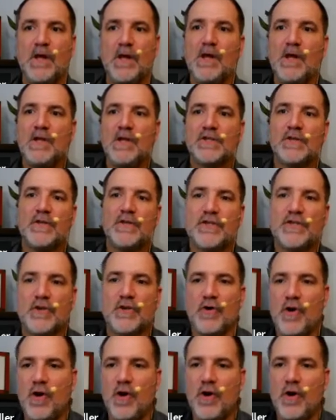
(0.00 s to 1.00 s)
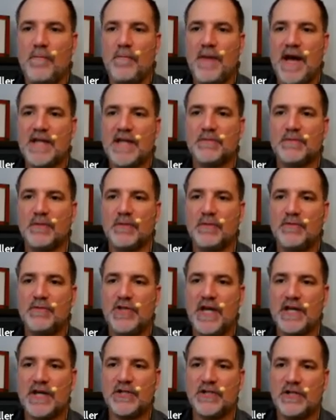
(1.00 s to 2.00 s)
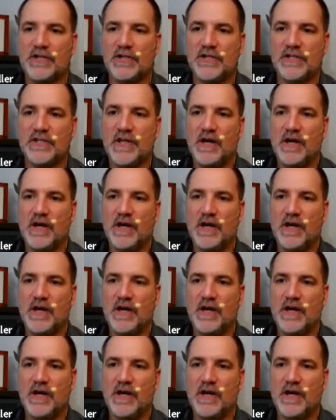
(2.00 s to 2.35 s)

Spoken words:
So these are all possible objections.